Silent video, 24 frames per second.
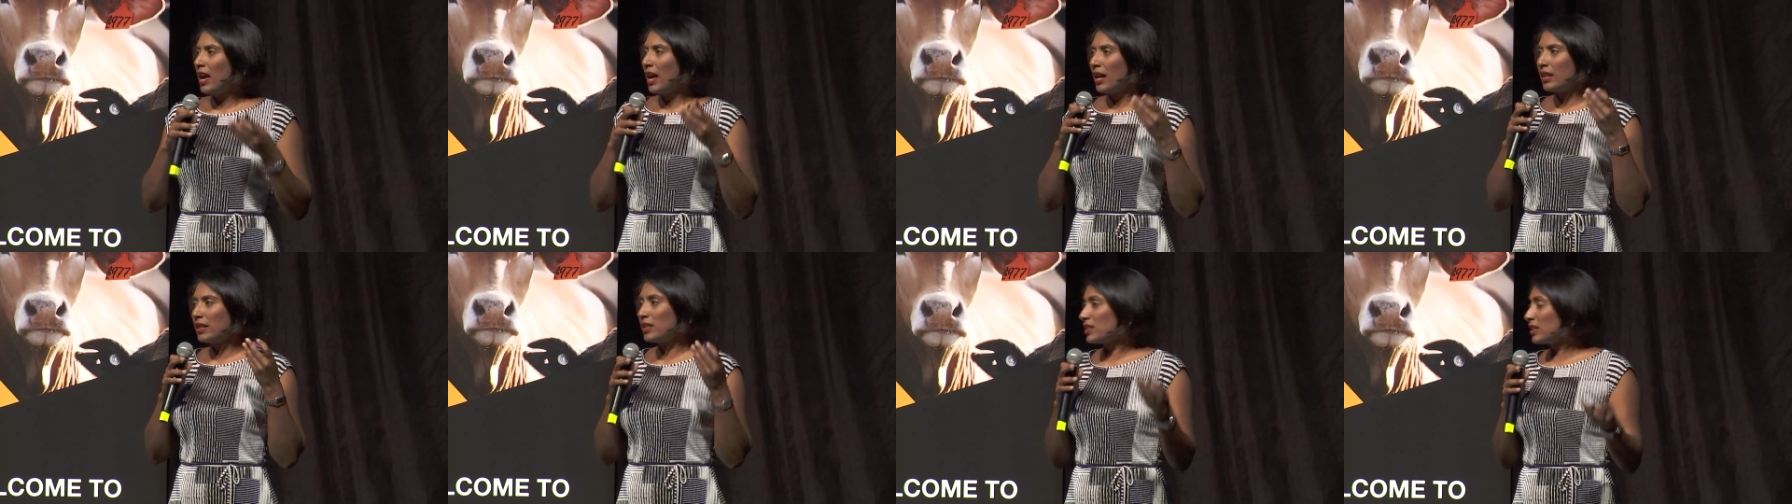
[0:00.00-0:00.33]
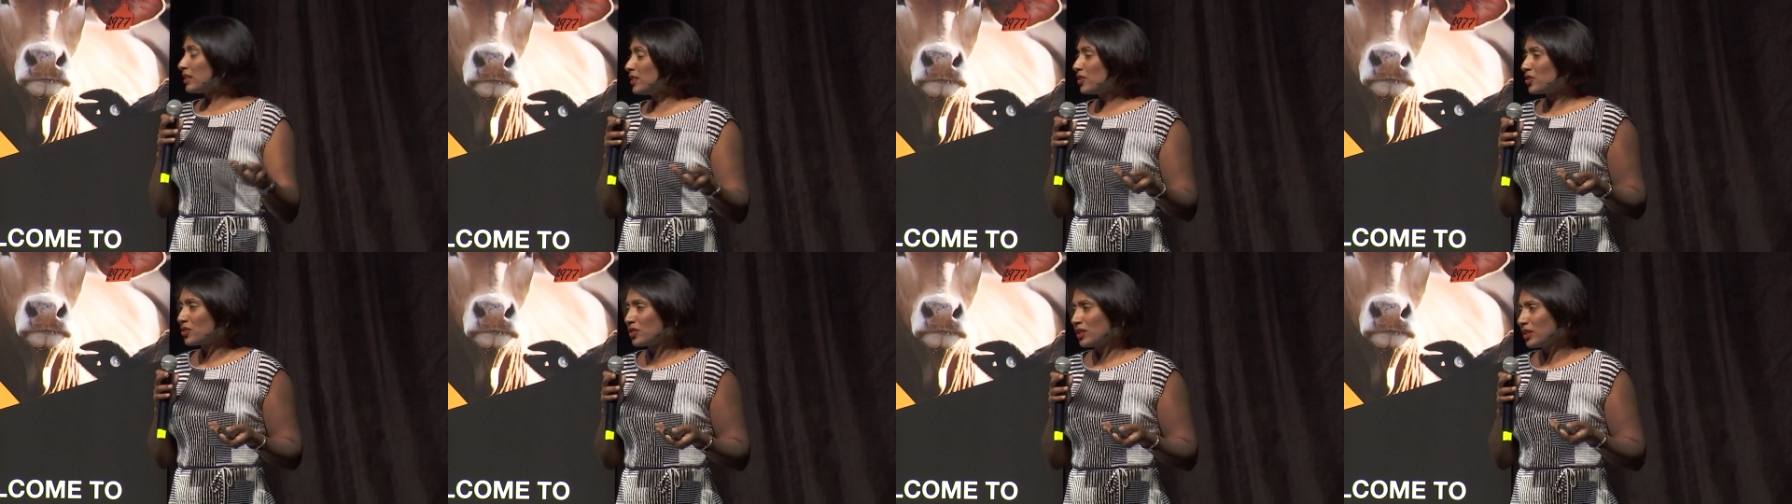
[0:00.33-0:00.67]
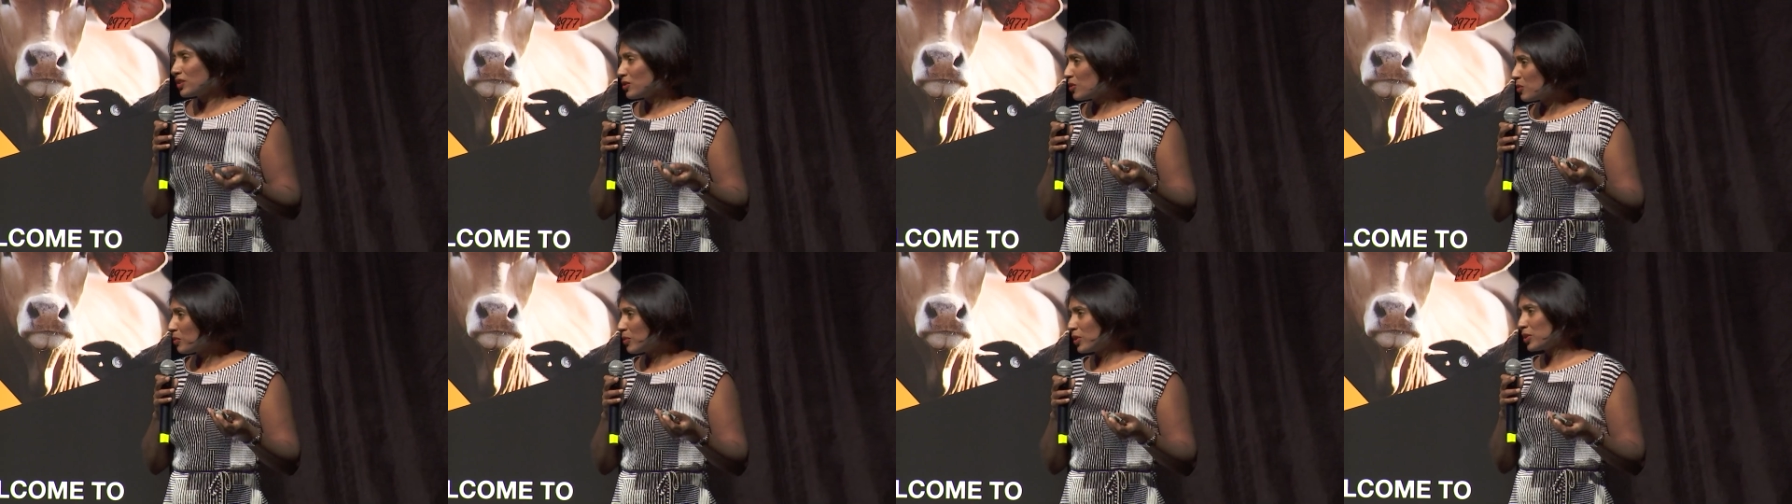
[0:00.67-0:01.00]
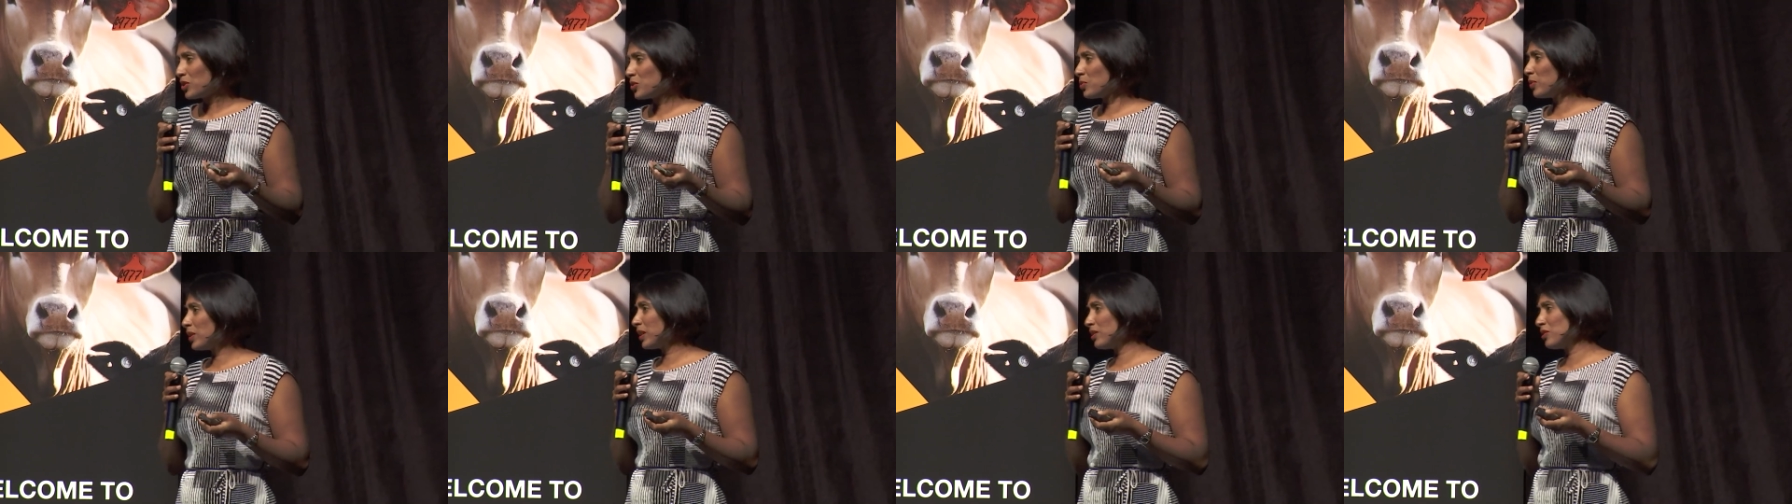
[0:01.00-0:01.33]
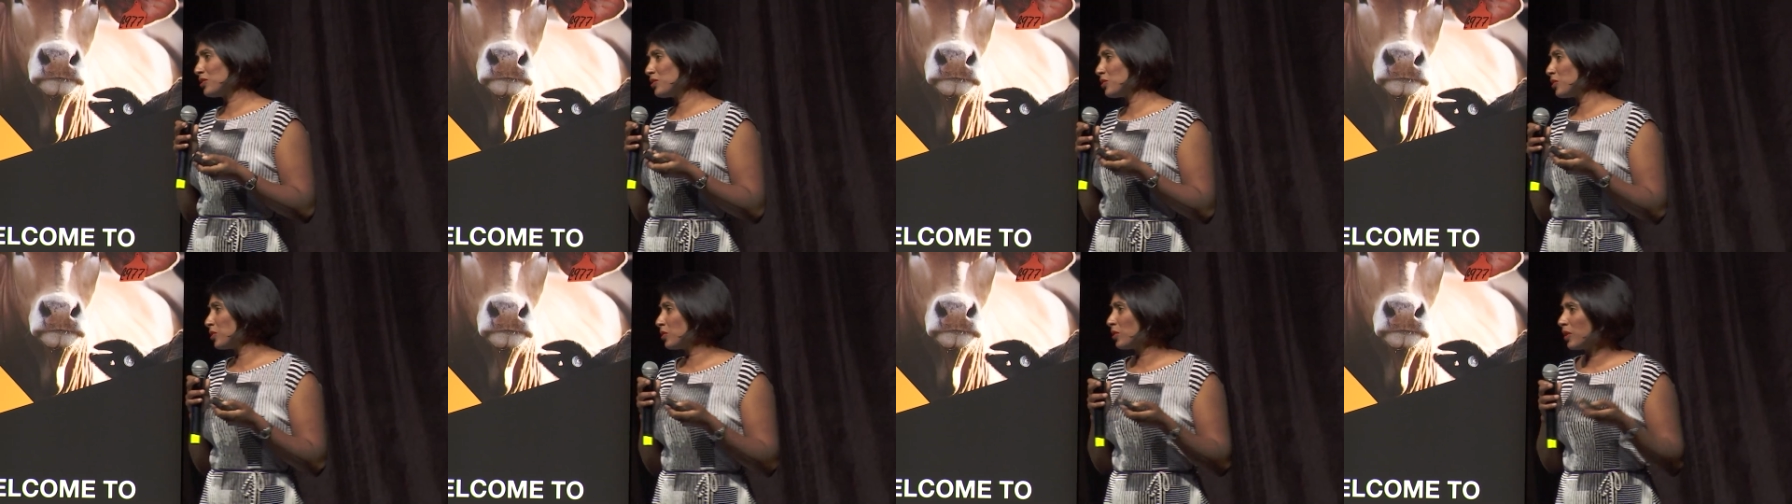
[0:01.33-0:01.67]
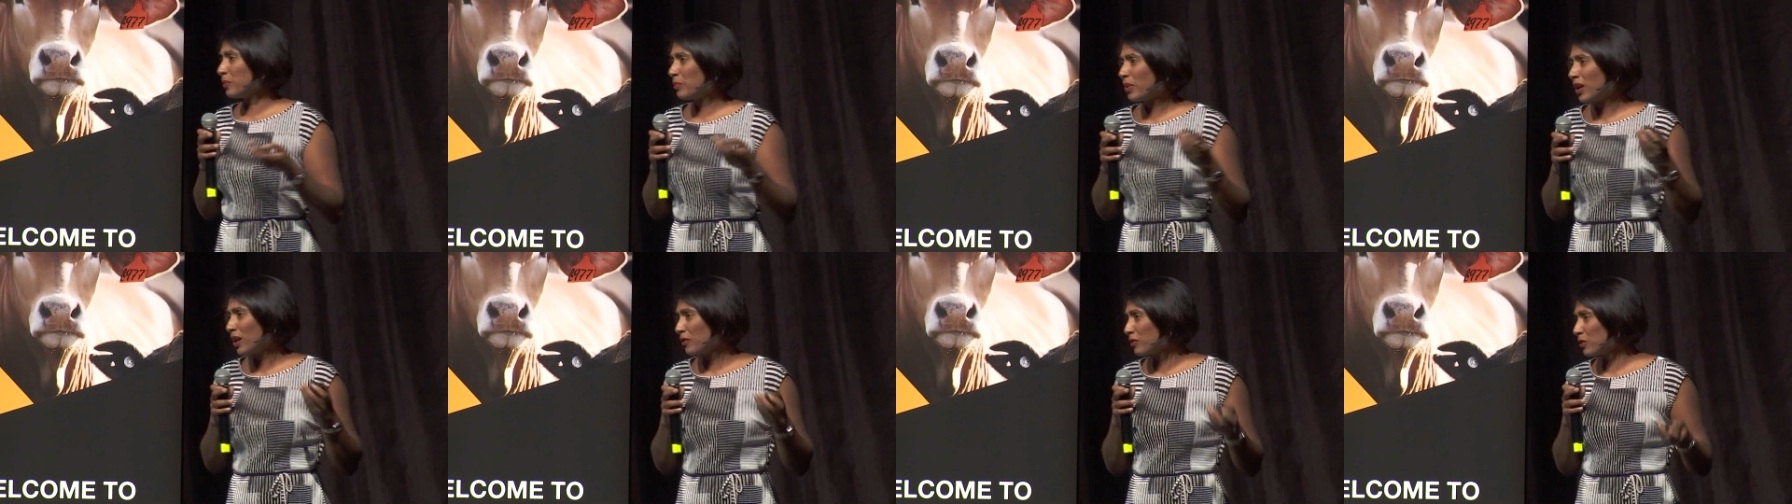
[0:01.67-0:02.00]
and there's literally not much we can do
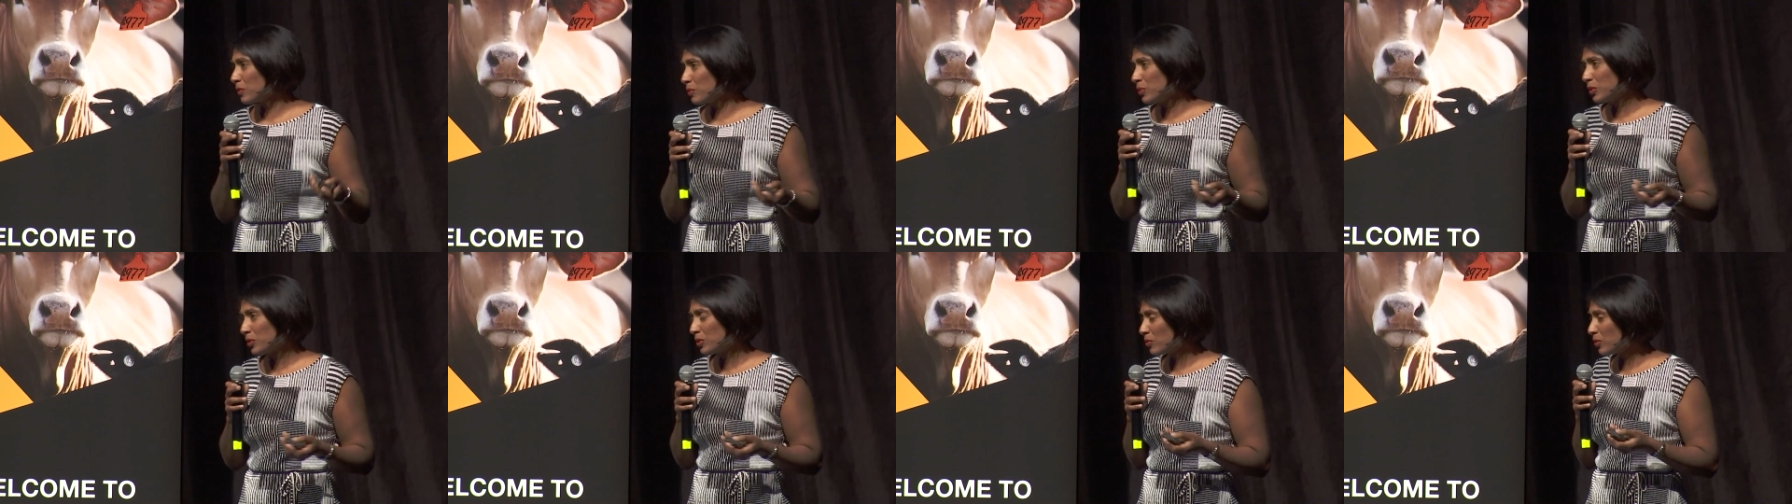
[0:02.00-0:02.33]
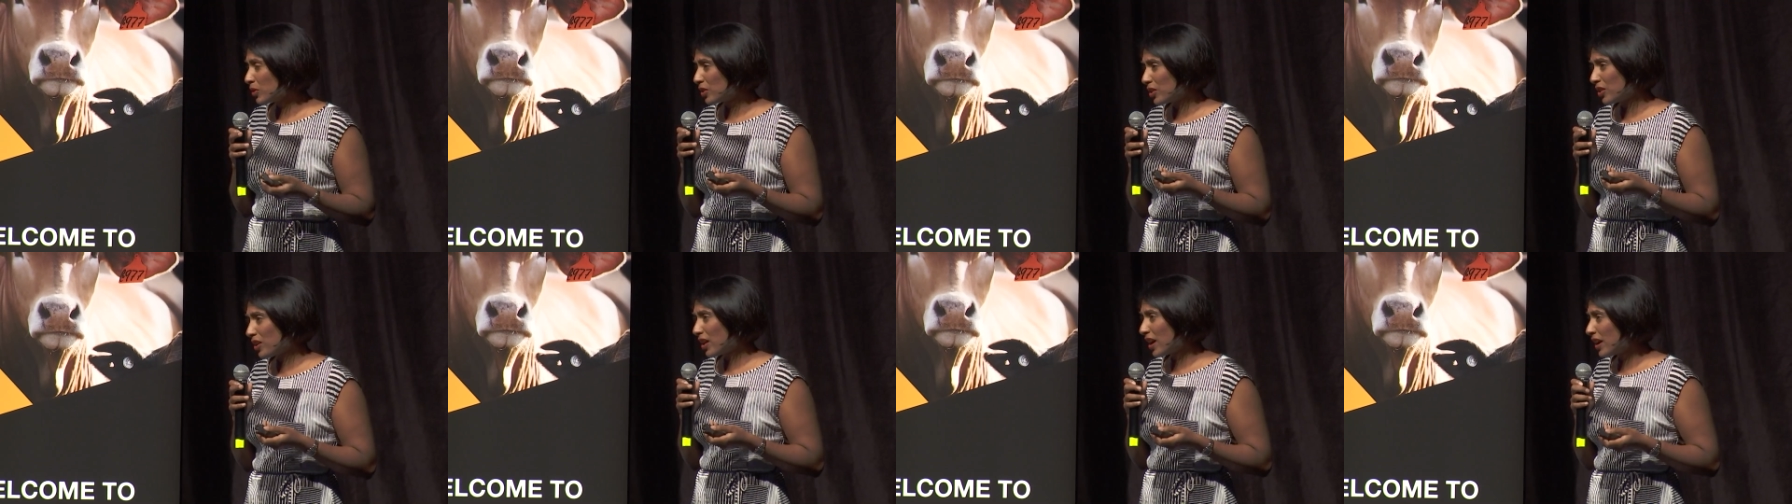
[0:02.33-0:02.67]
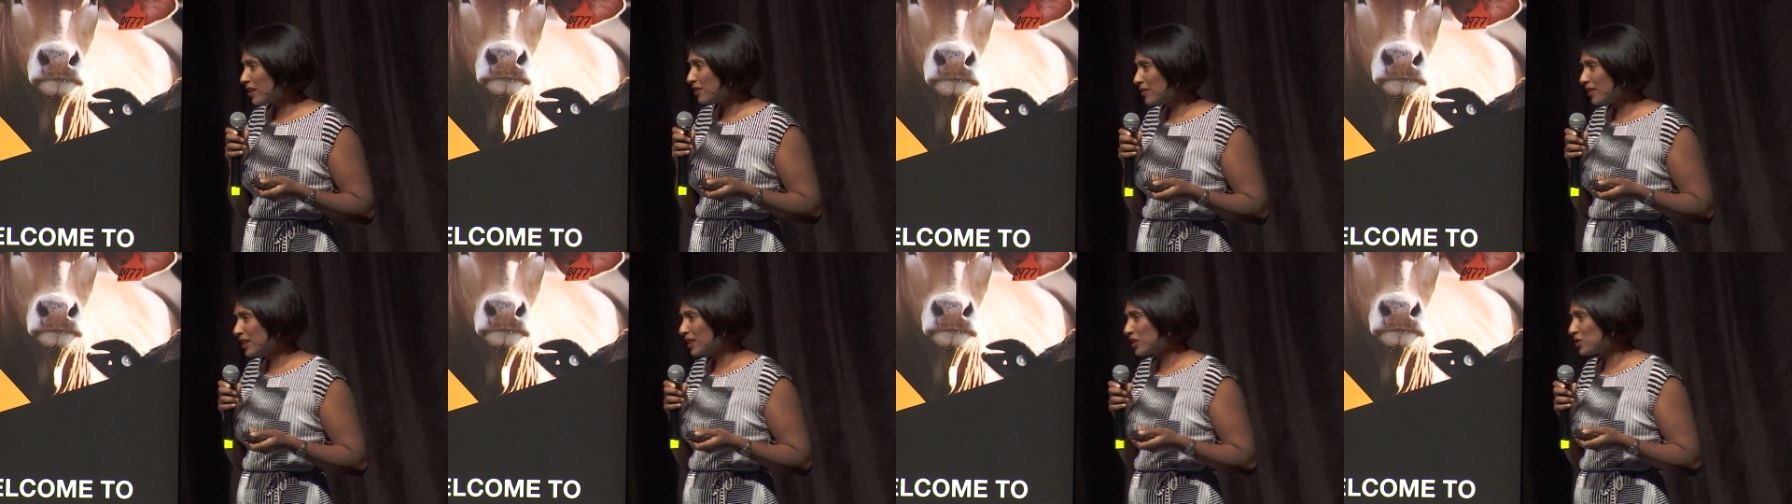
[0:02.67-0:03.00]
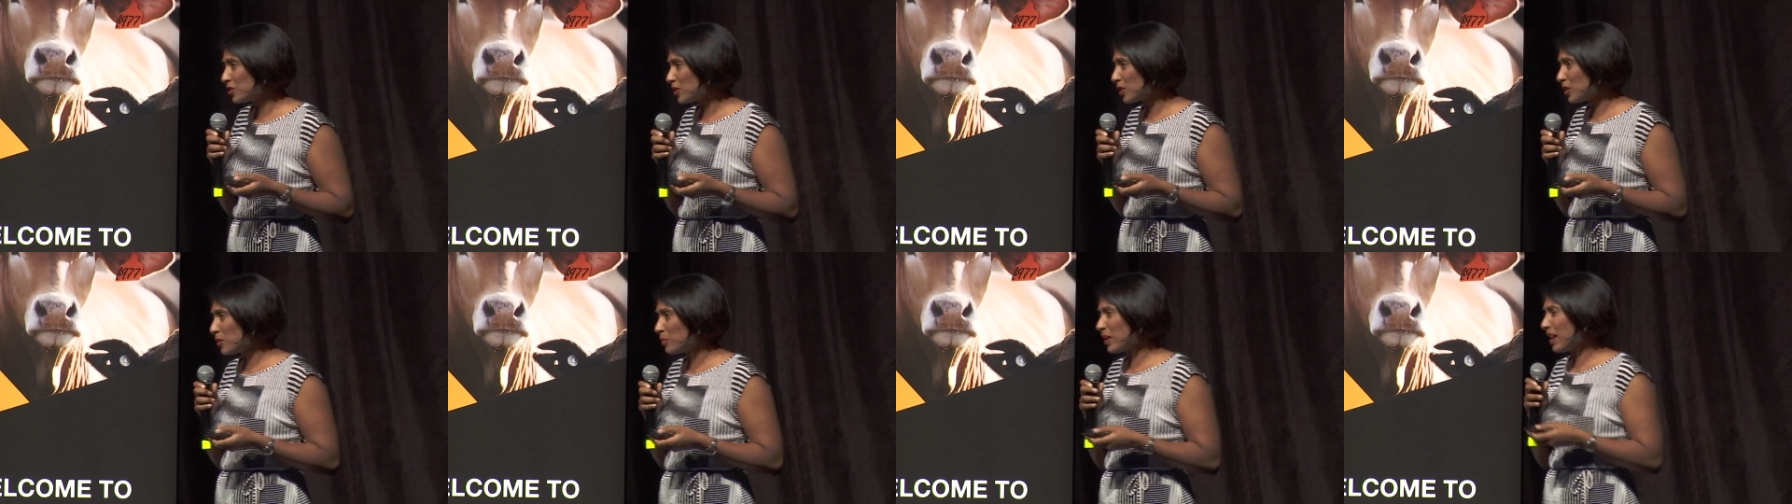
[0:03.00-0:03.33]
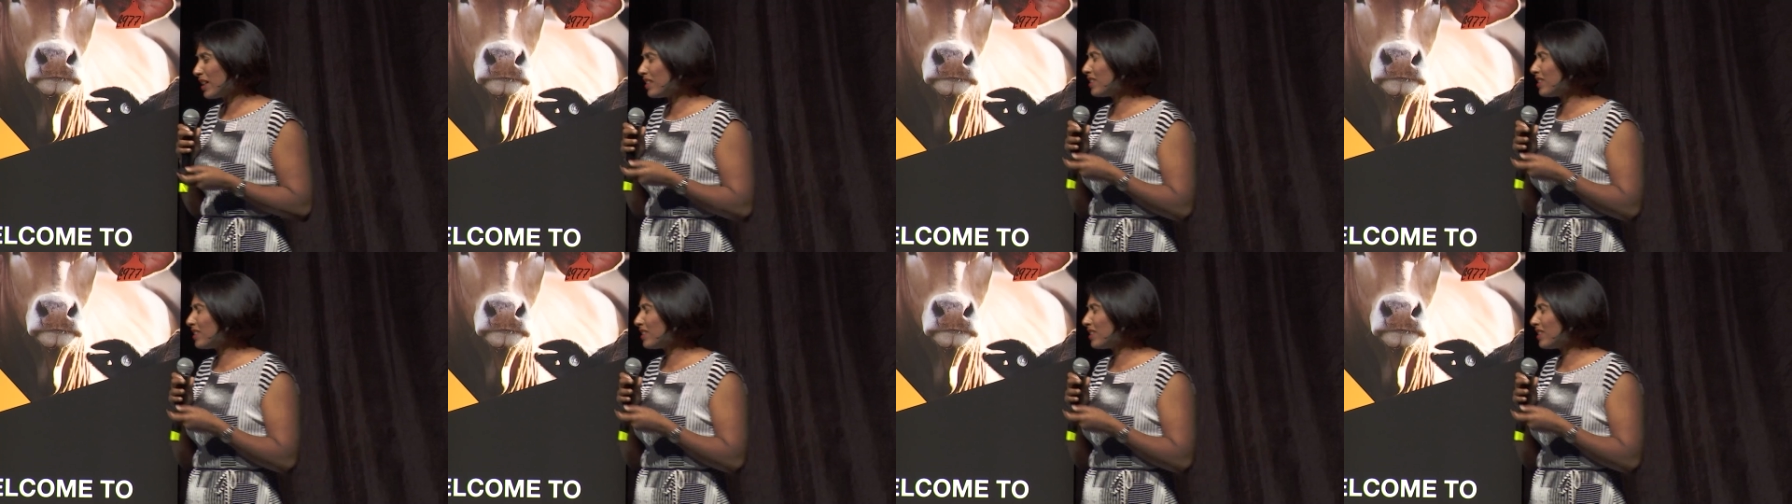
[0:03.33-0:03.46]
apart from put them on an IV drip,